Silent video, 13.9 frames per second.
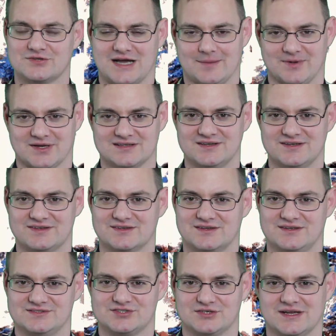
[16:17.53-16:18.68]
topics
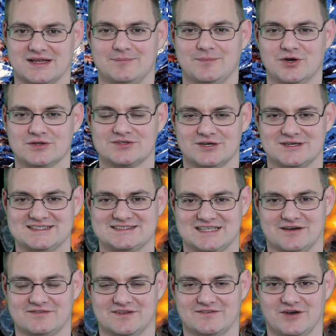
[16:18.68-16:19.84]
concerning military
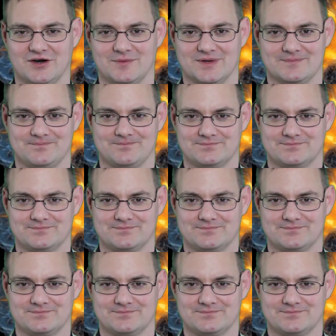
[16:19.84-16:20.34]
self-development.